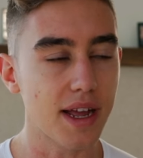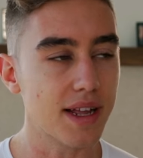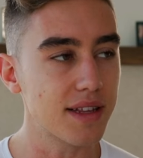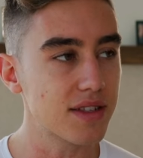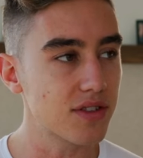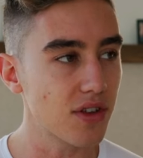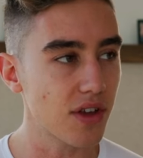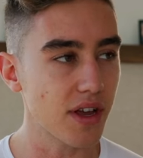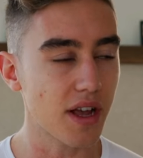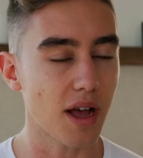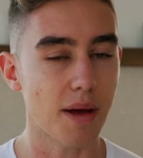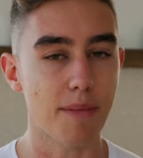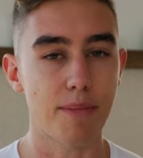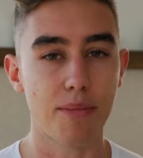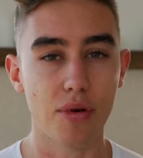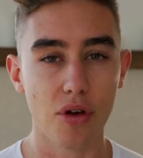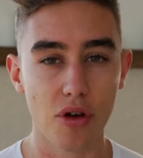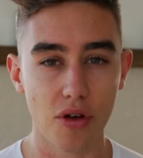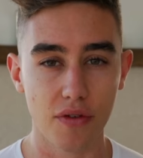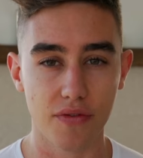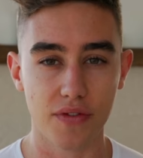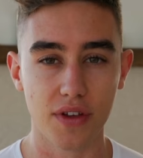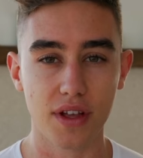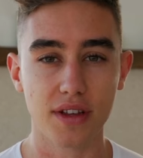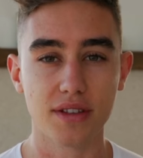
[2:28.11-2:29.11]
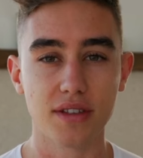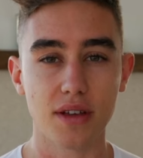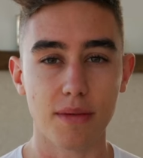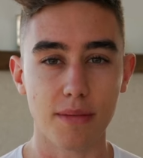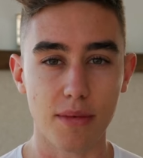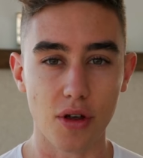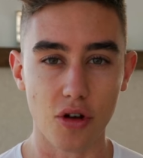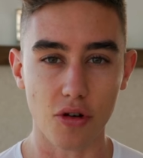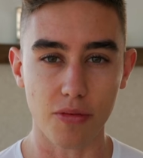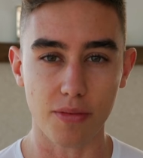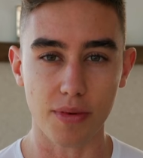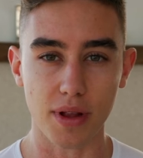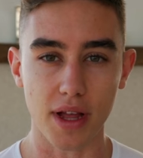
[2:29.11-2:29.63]
It's like a perfect
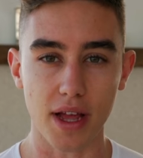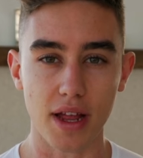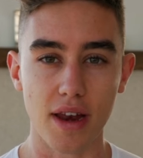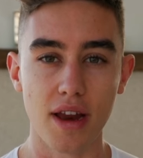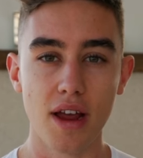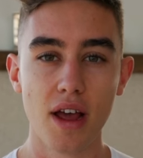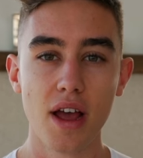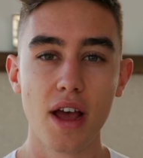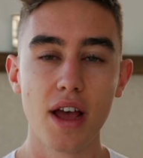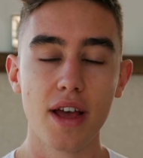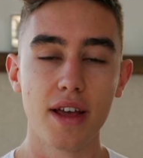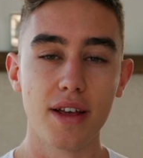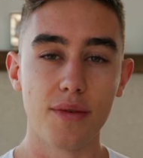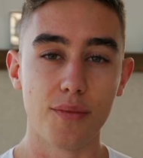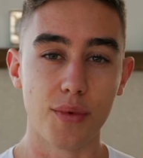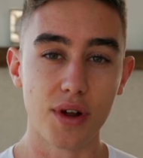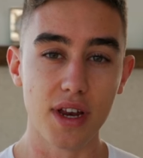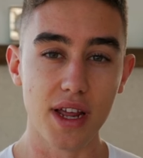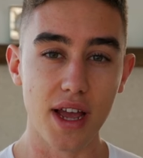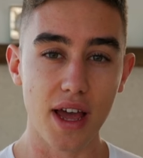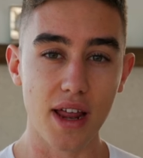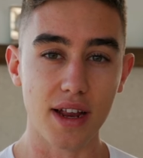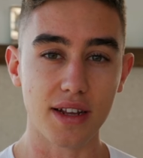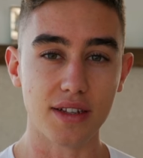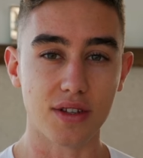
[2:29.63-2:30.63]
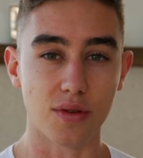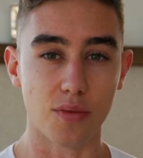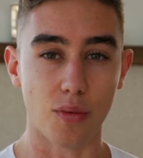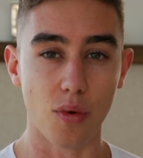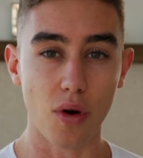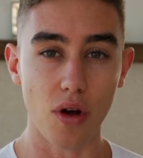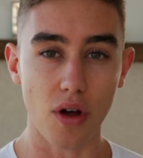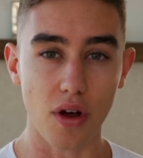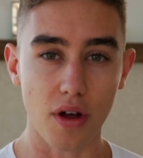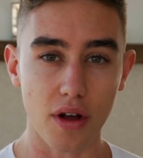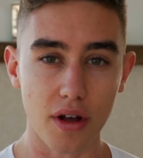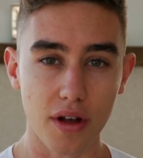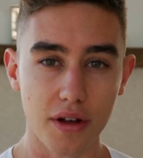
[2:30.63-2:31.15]
meal plan. When you get into
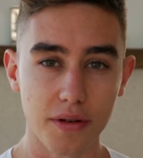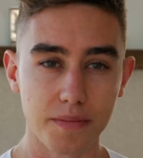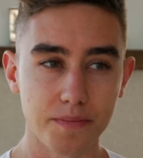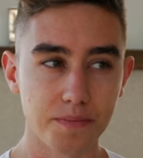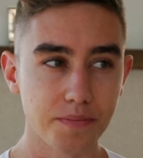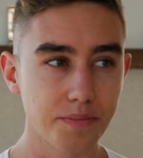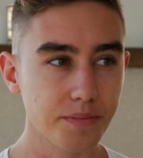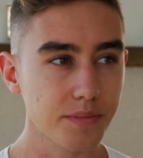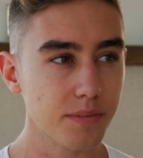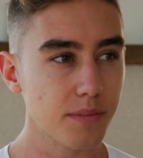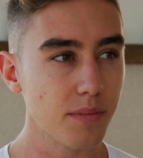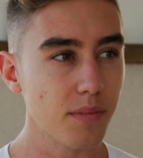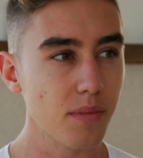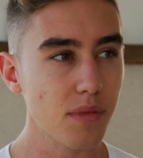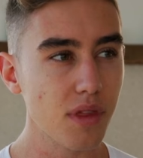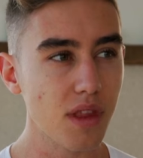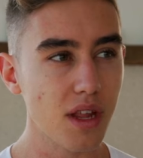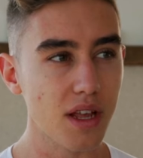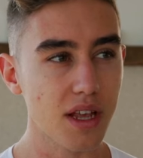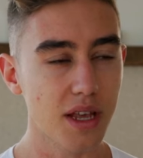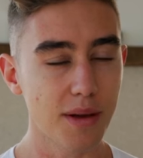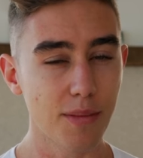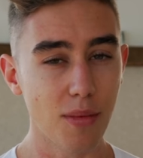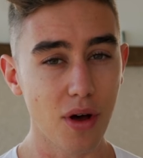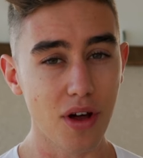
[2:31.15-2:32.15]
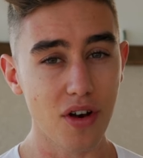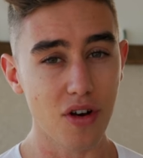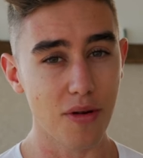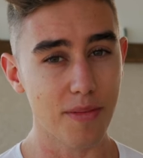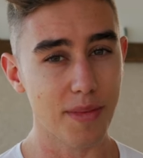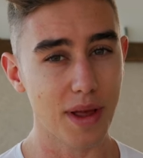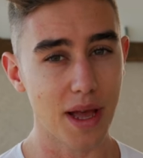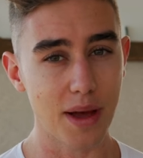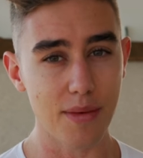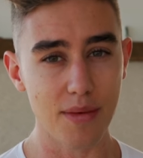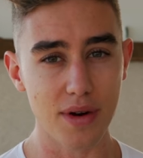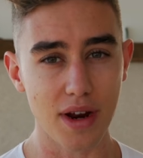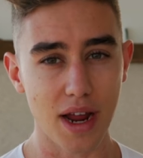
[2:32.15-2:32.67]
work, you might not
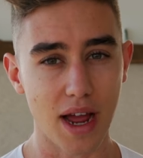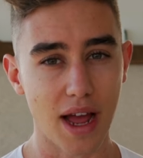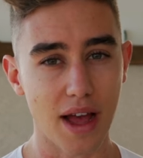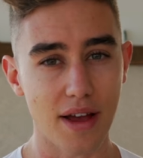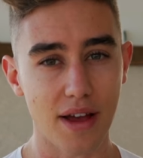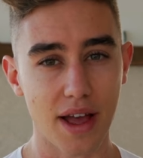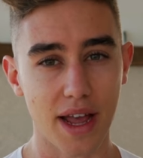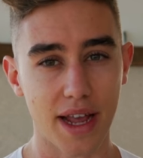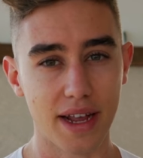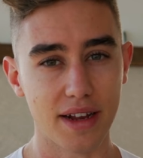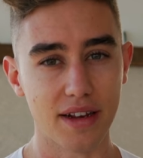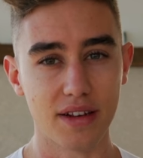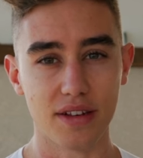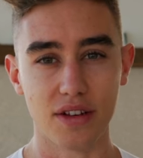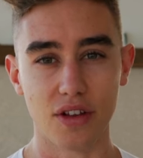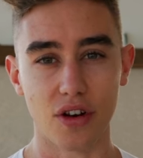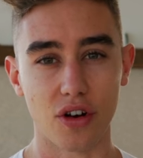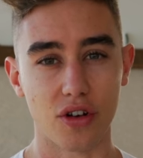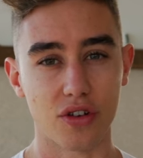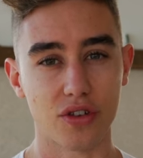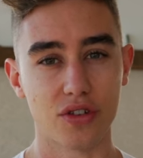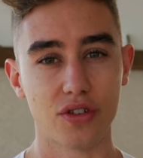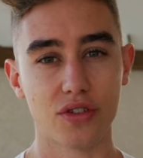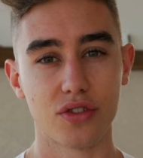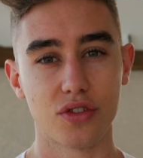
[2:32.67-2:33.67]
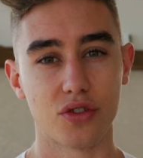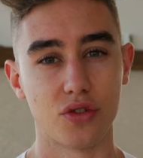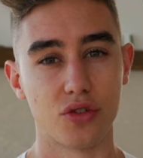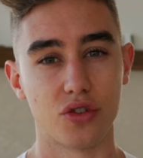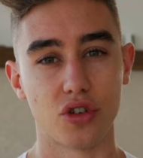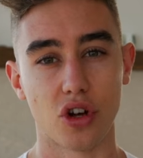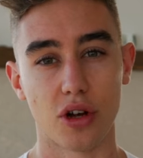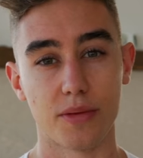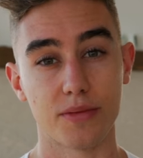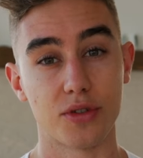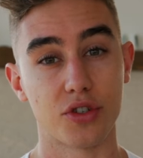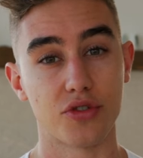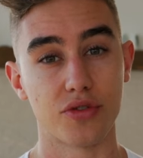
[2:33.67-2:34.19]
be able to eat, you know, 2
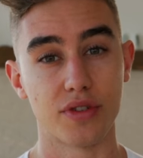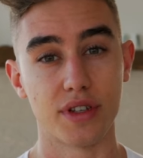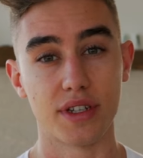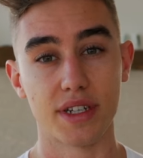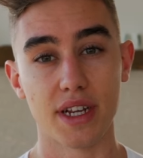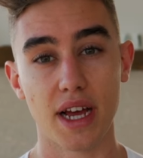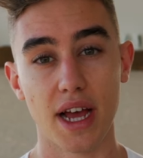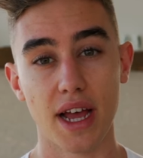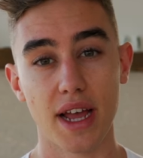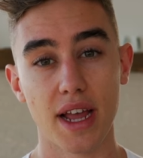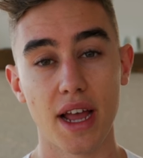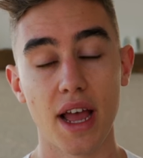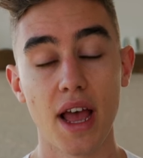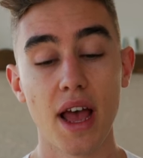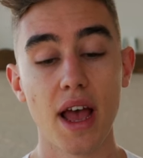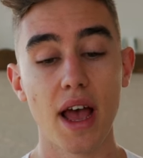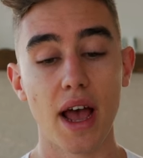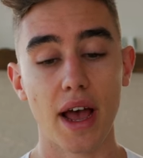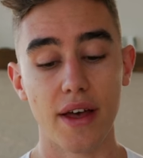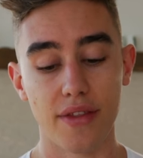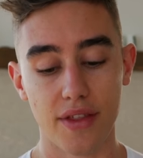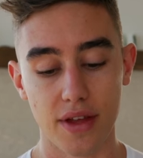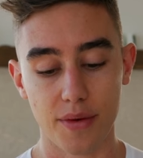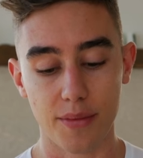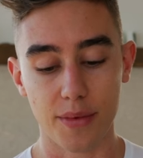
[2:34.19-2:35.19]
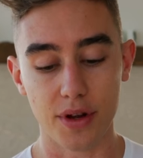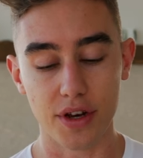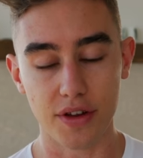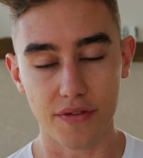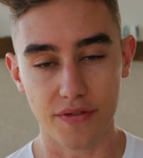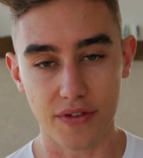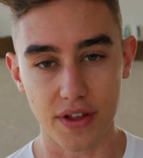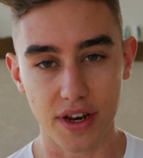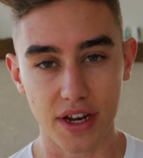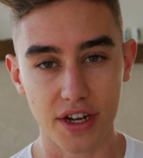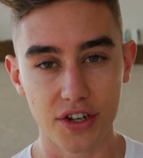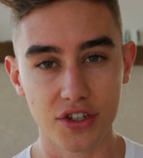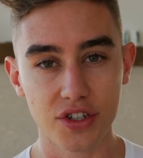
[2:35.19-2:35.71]
times during the day, and then when you
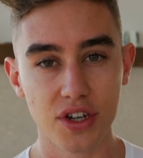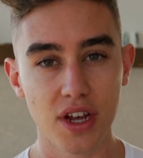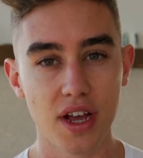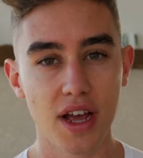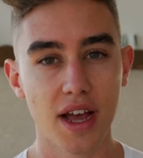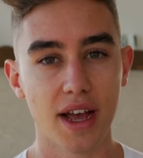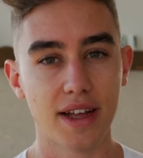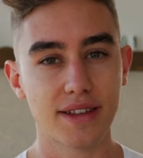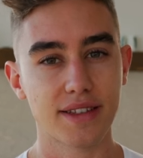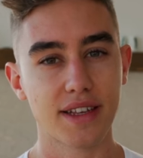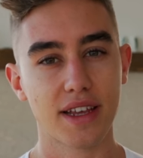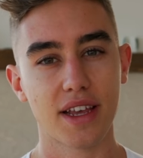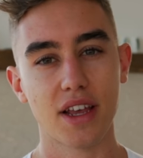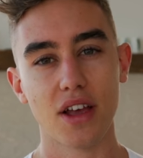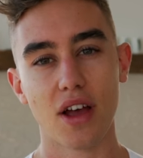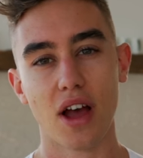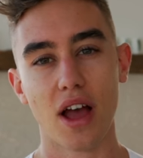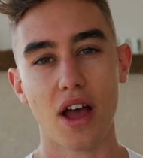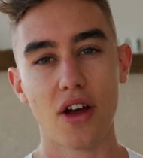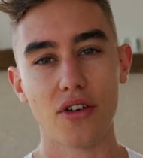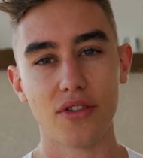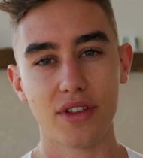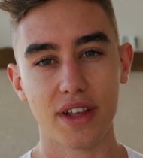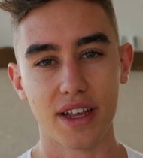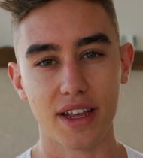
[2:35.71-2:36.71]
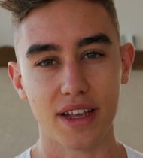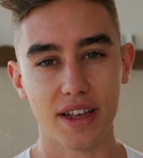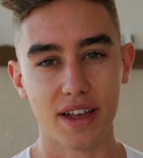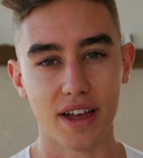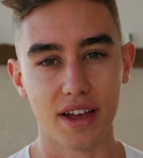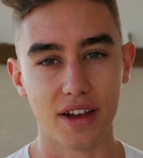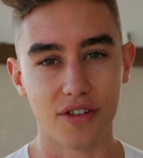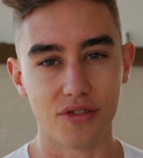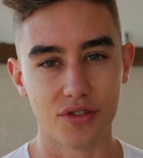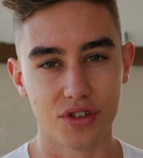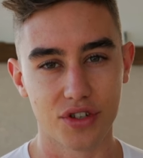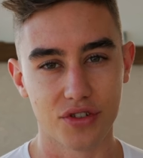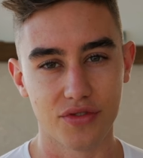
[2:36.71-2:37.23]
finish, it's like you're only
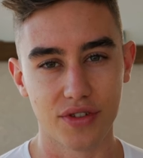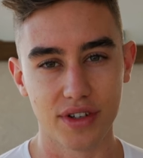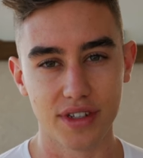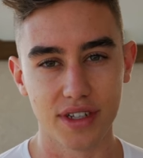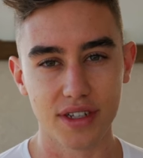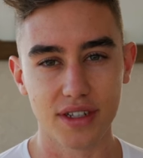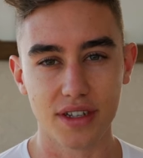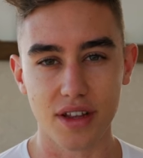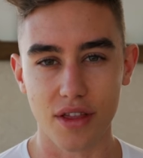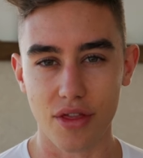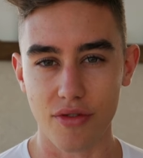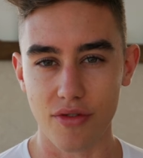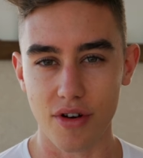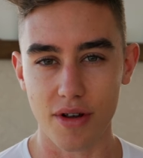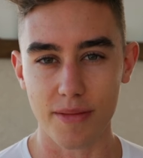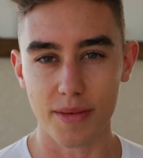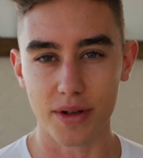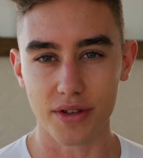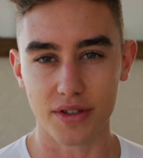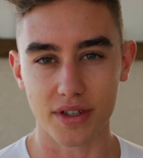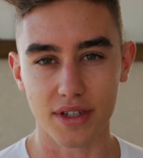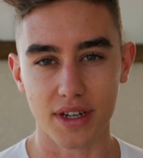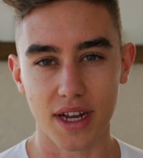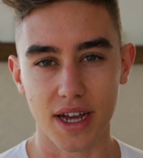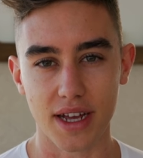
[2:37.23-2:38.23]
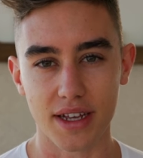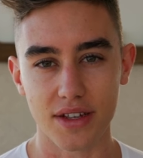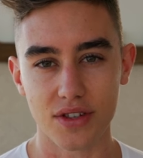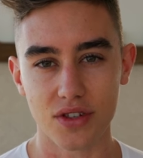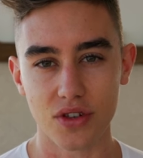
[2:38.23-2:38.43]
restricted to 3 meals a day.